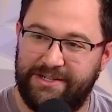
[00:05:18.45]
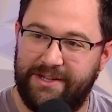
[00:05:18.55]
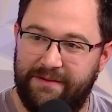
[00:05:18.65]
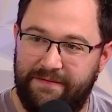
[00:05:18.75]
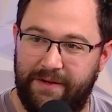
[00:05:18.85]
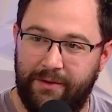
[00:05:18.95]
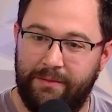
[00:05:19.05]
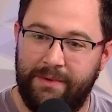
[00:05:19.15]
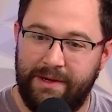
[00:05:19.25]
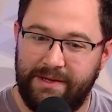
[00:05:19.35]
to the
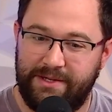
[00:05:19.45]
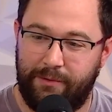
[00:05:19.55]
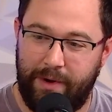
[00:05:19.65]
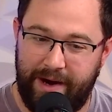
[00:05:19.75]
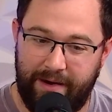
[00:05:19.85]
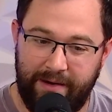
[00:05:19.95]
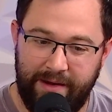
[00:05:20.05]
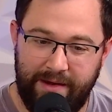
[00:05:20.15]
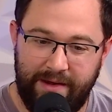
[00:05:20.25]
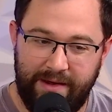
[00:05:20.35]
film, to where
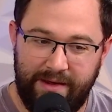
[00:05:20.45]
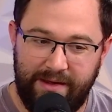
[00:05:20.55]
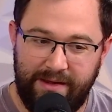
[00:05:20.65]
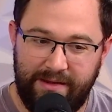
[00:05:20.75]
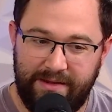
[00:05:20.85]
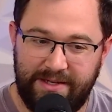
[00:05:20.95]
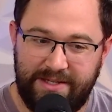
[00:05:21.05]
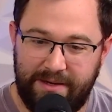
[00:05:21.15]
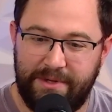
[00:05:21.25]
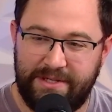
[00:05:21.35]
the
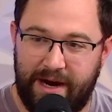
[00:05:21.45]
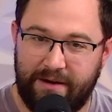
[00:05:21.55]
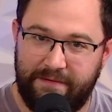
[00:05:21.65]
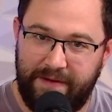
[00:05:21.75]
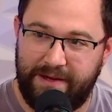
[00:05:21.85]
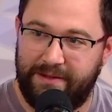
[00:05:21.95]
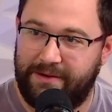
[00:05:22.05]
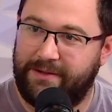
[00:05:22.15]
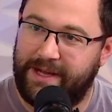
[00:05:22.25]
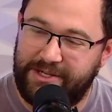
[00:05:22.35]
cinematography could
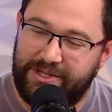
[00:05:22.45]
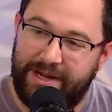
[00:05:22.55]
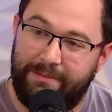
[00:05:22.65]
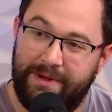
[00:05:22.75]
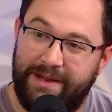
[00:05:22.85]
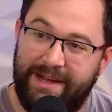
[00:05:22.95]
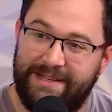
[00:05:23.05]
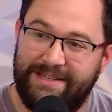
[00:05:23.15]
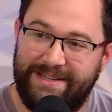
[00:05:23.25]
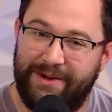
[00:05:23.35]
look like shit, but it
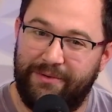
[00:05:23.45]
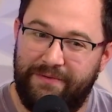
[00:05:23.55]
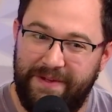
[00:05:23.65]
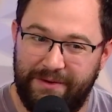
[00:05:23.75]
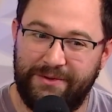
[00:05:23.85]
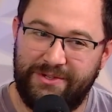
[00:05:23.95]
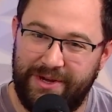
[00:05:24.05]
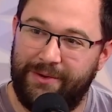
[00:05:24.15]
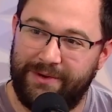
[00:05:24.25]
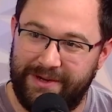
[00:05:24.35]
still feels
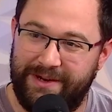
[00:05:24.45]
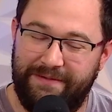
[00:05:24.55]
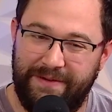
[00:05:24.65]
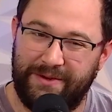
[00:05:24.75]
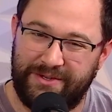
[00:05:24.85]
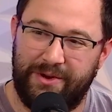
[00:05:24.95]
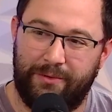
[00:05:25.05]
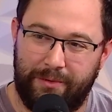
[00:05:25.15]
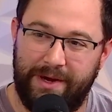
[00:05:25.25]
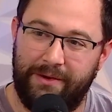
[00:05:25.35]
so good. It feels
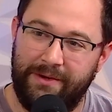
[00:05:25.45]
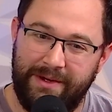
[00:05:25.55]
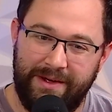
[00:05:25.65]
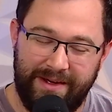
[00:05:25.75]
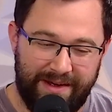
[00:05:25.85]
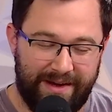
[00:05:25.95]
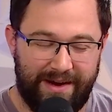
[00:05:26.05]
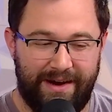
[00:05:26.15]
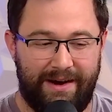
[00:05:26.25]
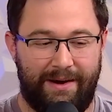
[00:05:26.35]
so real.
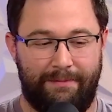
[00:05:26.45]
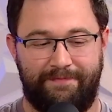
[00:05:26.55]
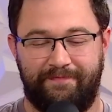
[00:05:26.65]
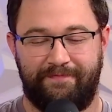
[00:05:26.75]
But